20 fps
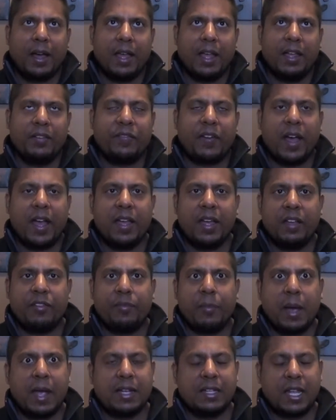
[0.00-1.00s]
if
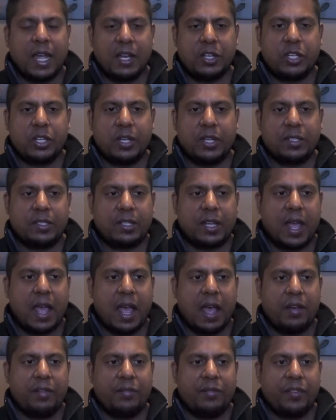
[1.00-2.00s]
my intention is to
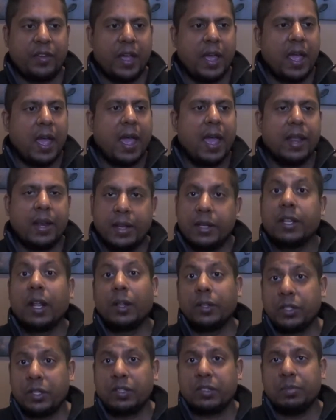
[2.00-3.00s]
have an
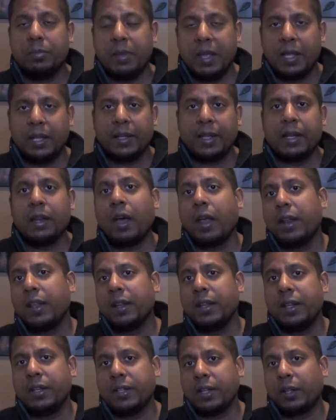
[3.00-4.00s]
indulgence meal and not
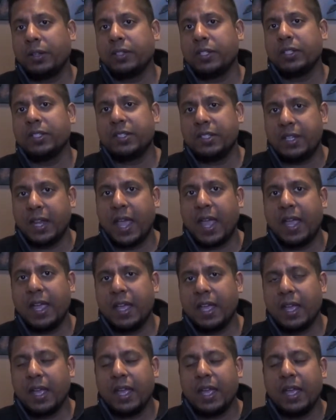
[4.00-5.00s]
an indulgence
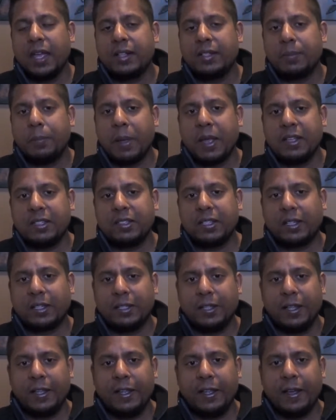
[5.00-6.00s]
day, it's
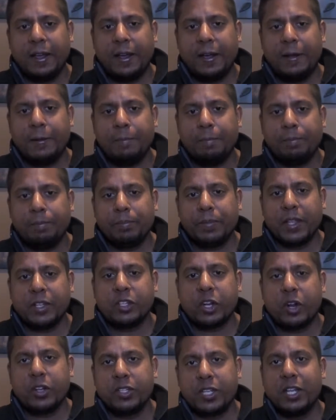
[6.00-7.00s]
basically it
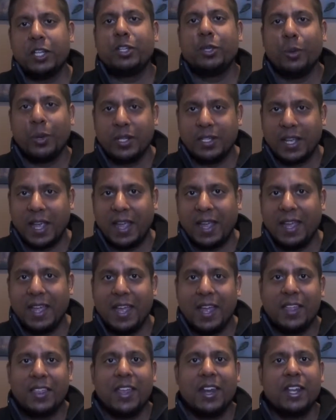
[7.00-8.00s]
turns into a day.
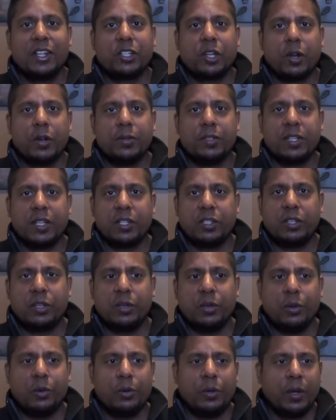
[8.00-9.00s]
Then it turns
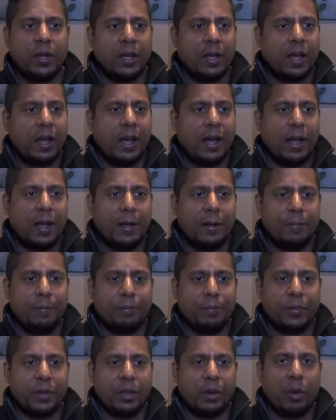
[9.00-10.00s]
into
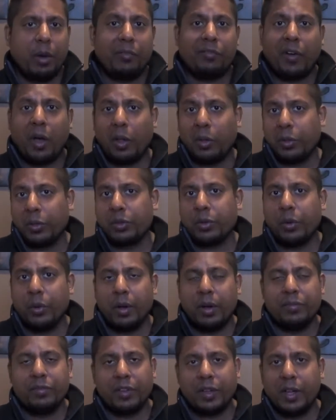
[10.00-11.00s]
a follow
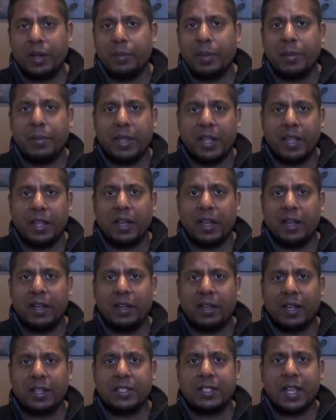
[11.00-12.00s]
through of maybe
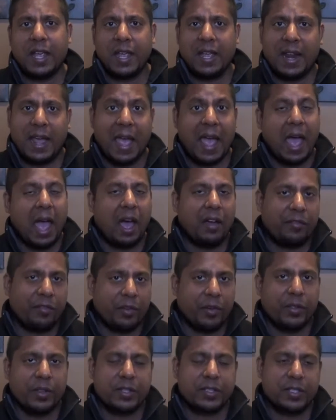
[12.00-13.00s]
a day and a
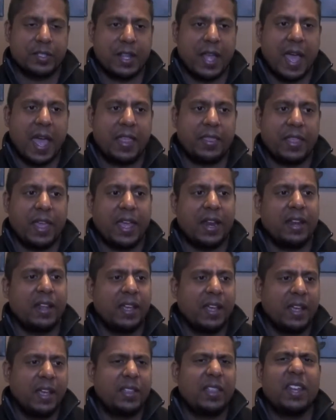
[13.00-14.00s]
half or this and that.
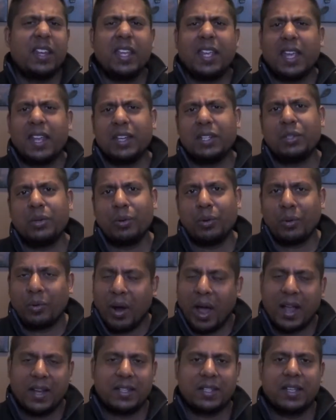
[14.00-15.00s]
Then you get into a
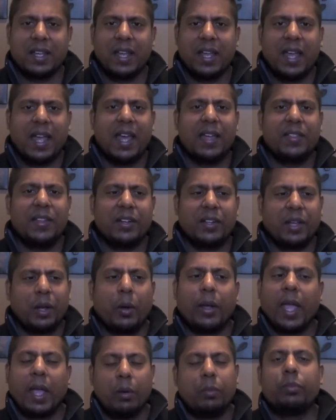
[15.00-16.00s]
rut. And then you're
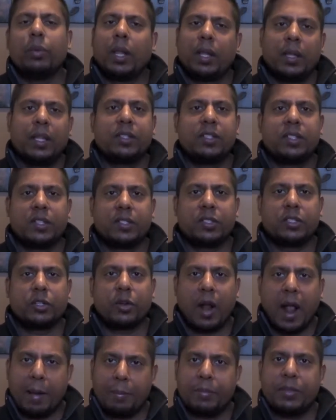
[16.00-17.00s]
like, okay, well, let's just
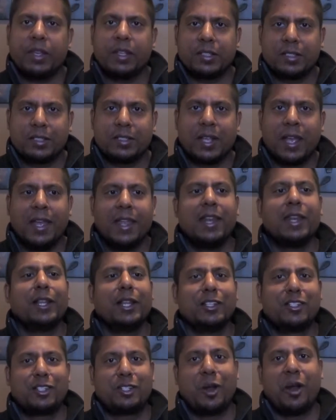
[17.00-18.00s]
scrap this and
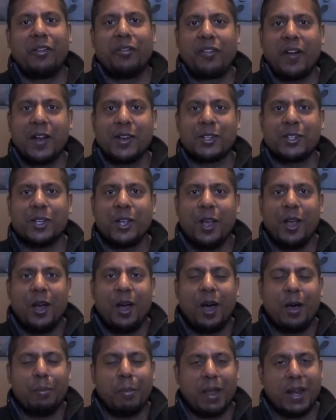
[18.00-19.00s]
let's start fresh
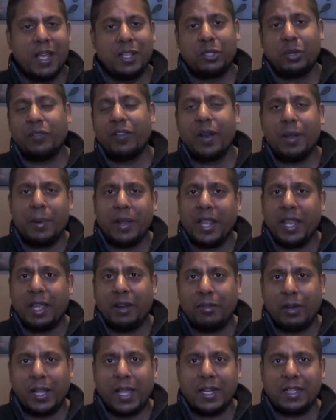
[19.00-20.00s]
on Monday. So if anybody
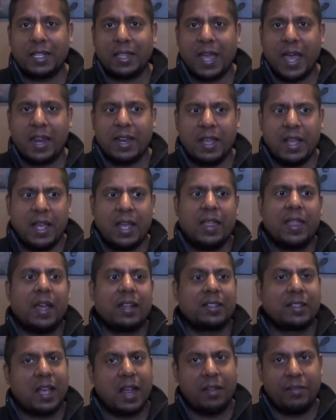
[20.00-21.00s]
can relate to that,
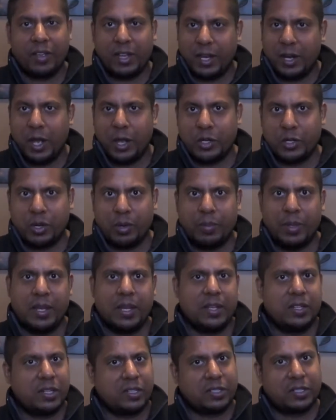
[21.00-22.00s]
that's kind of a conundrum,
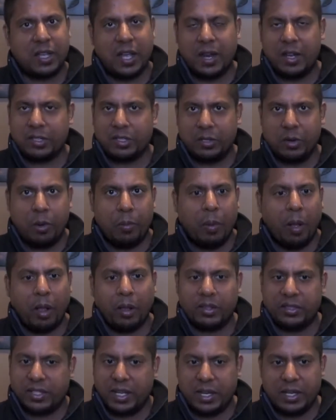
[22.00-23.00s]
and it just kind of
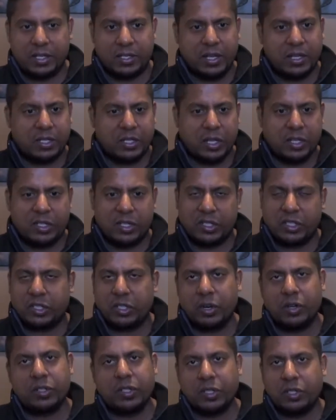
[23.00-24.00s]
snowballs, and it
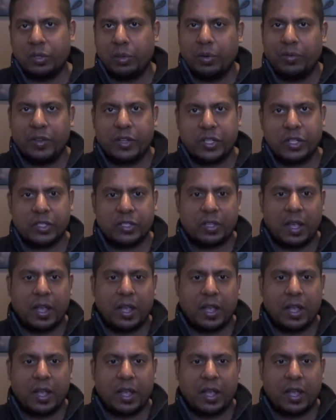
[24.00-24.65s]
just turns into a vicious